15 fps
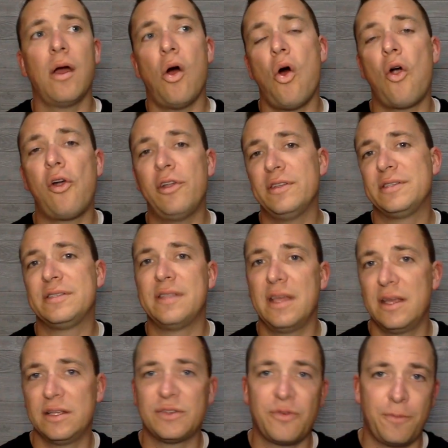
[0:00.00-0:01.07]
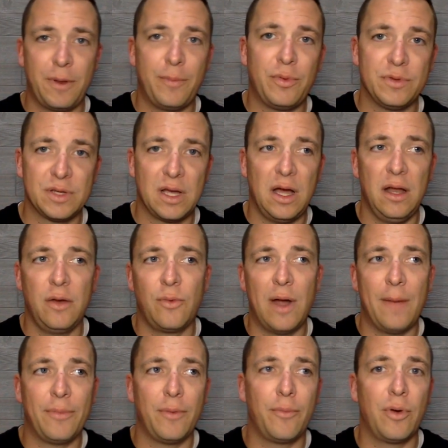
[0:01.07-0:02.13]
hardest things for people to kind of wrap their